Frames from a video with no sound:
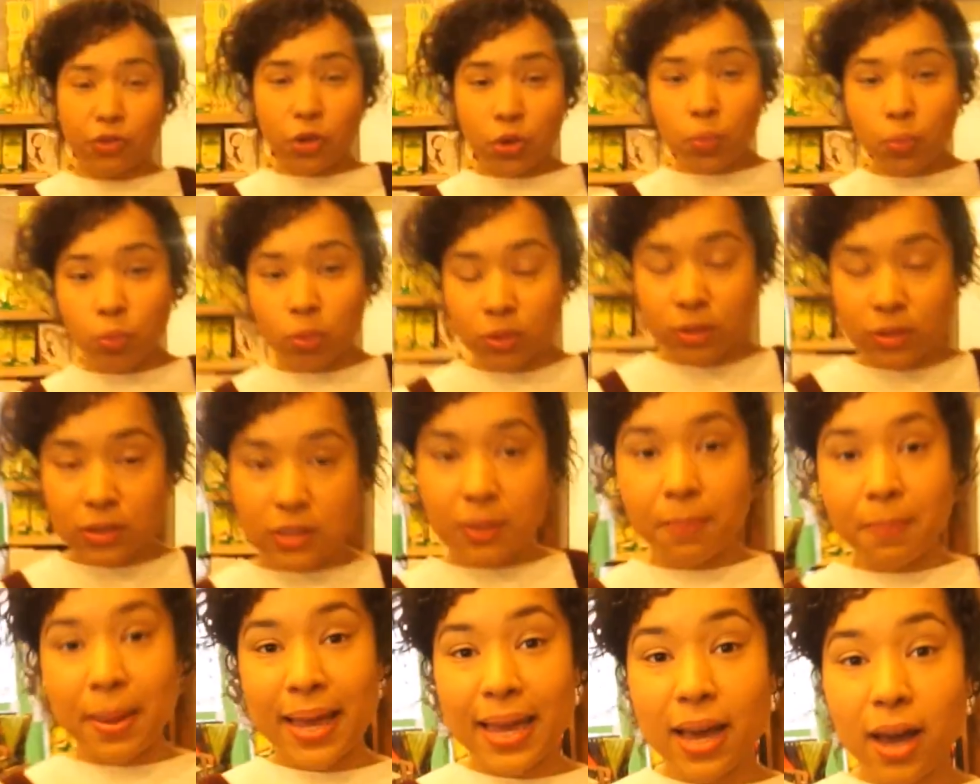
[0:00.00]
If you want
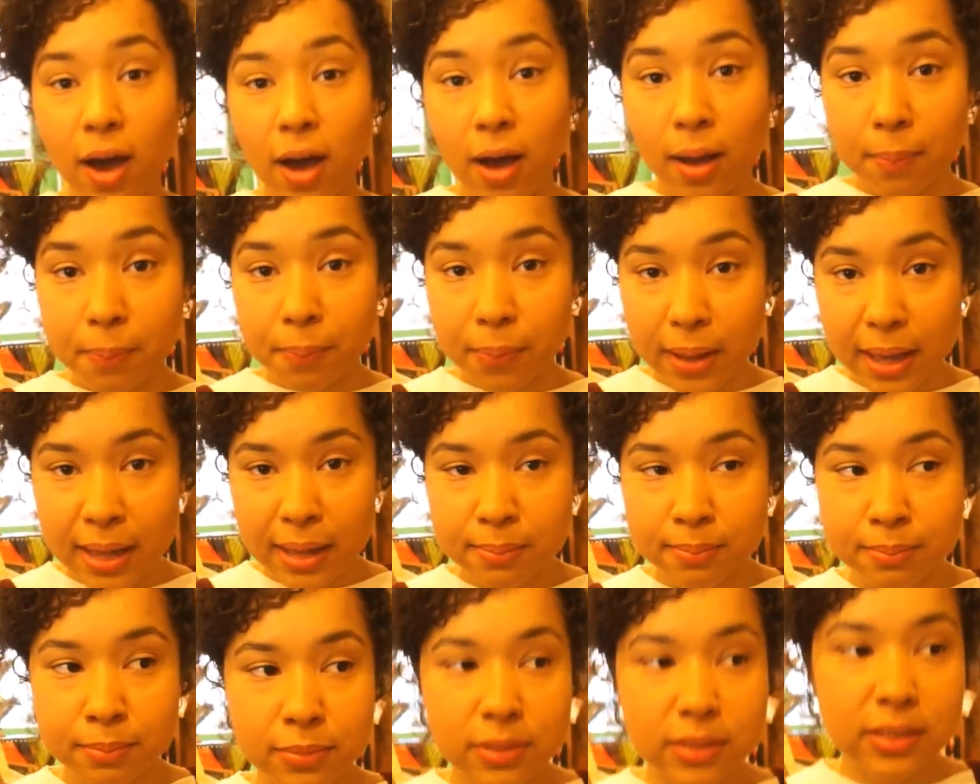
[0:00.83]
to make up
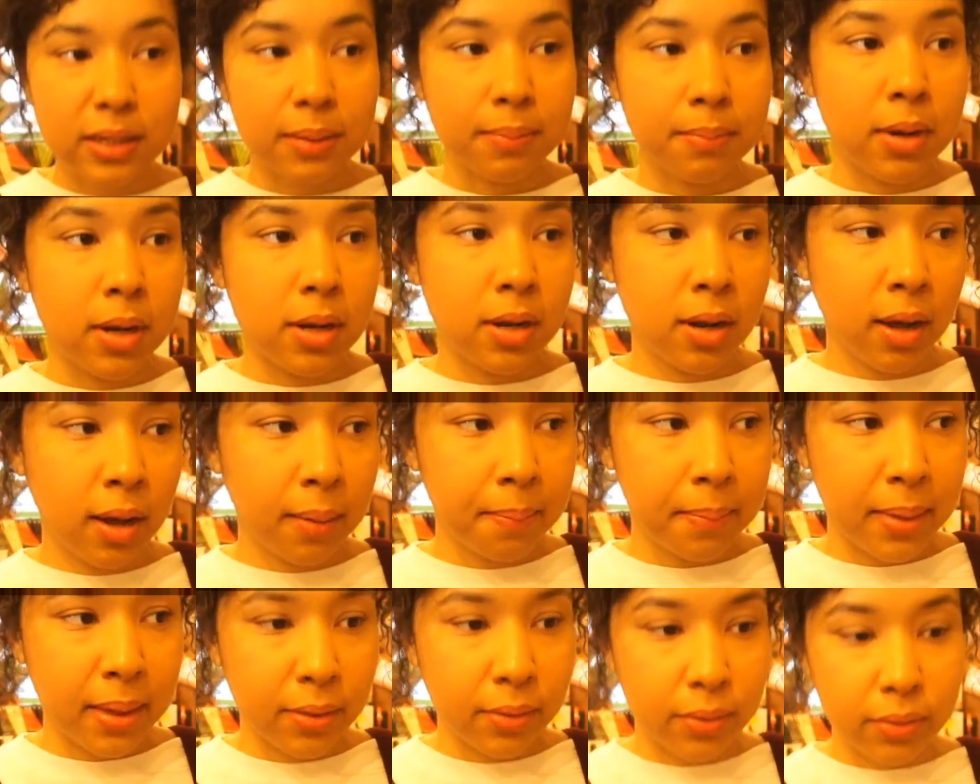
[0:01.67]
um, some nut
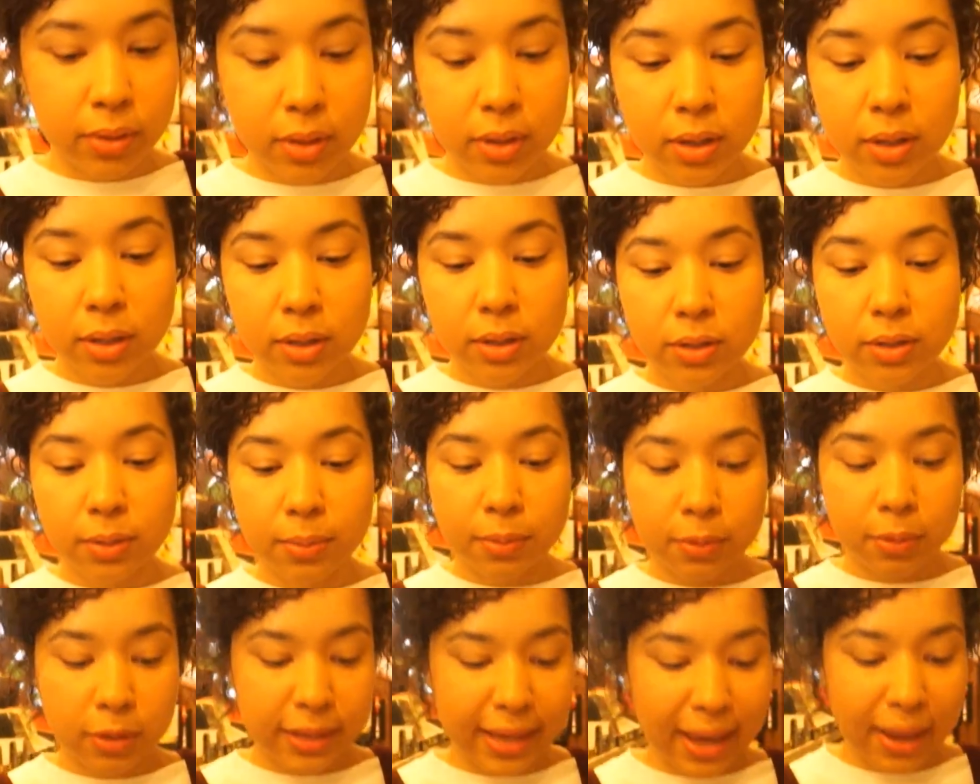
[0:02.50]
milk,
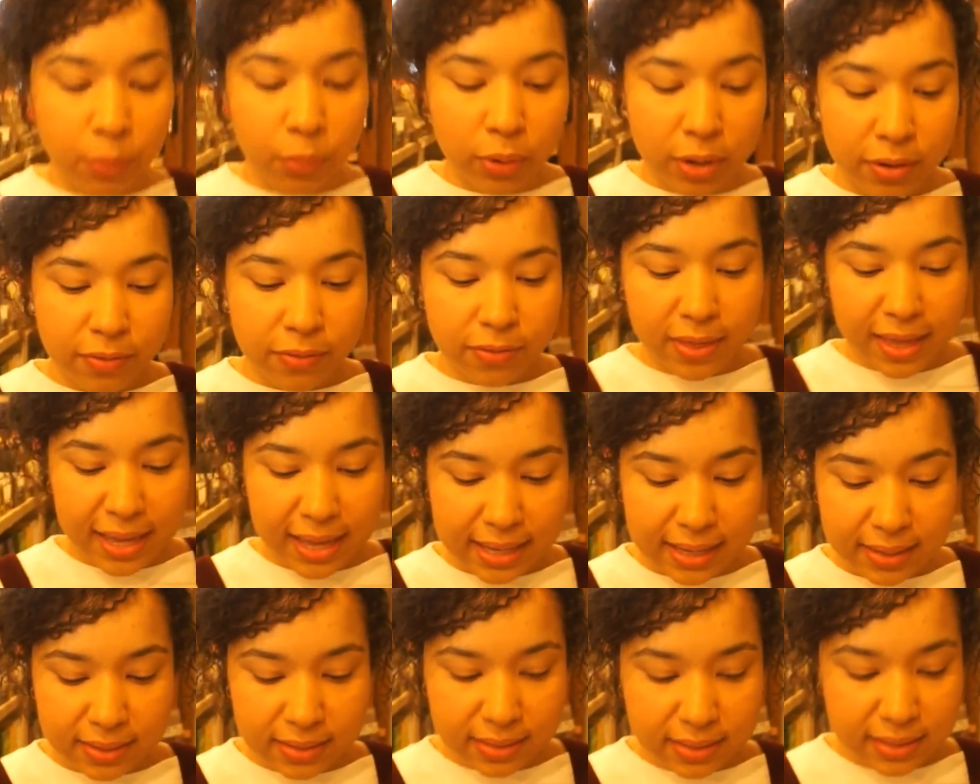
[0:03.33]
get one of
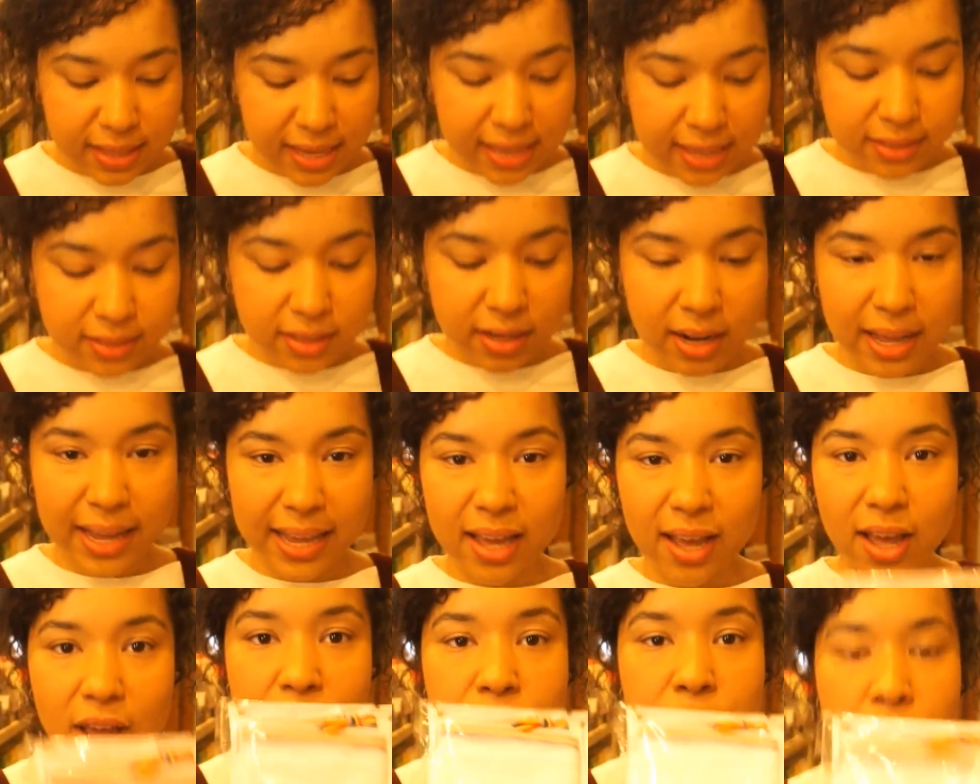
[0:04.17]
these. These are like
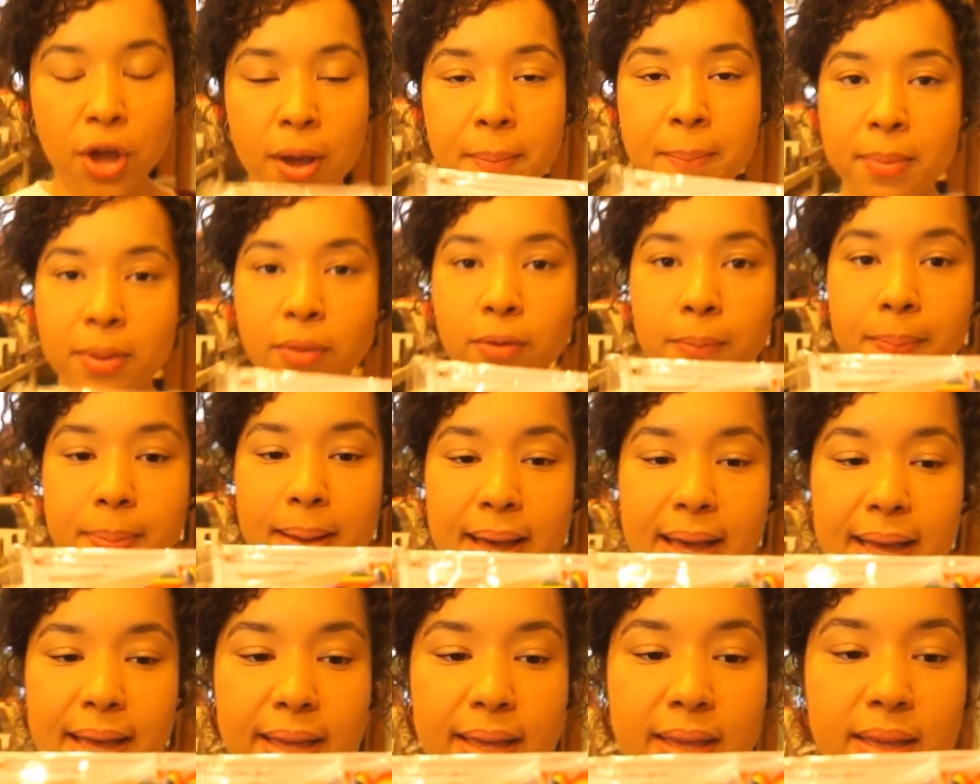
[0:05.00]
a nut milk
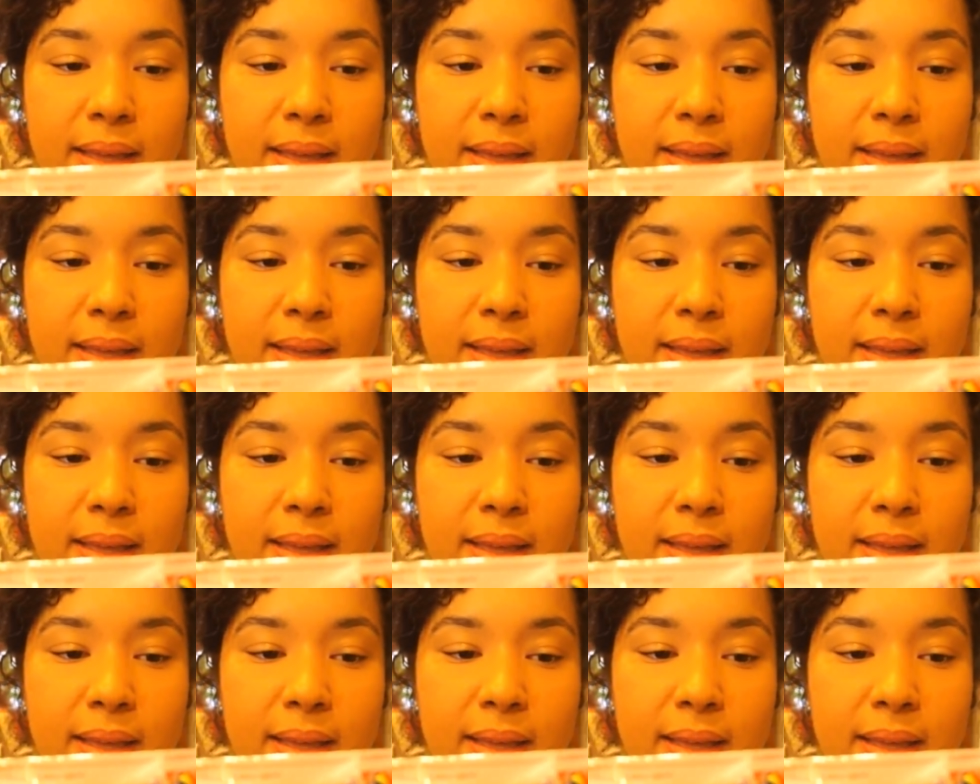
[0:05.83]
bag.